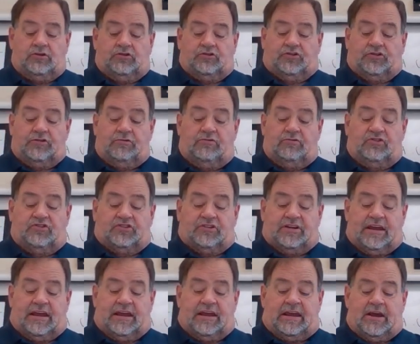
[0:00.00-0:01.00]
Students
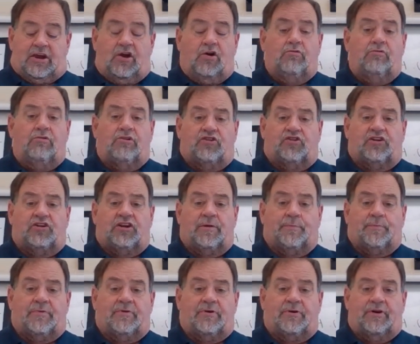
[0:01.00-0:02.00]
taking
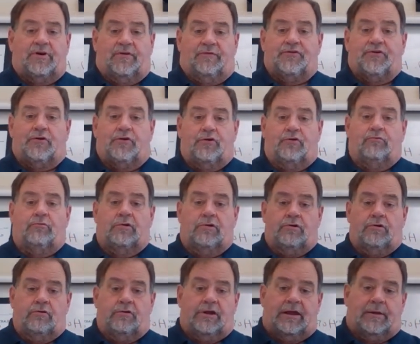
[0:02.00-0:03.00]
ownership of their own
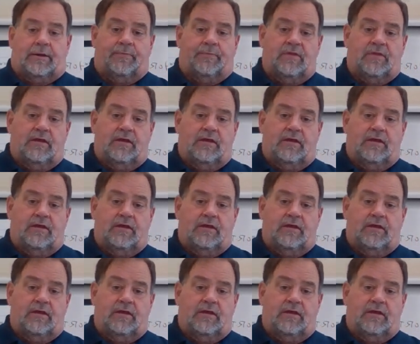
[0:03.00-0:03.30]
learning.